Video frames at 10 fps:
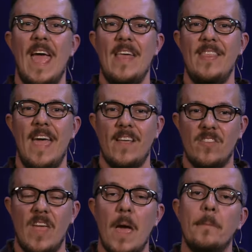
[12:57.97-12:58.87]
and the
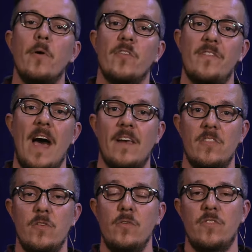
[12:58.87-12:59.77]
examples of how
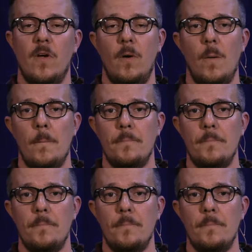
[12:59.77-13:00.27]
to do so.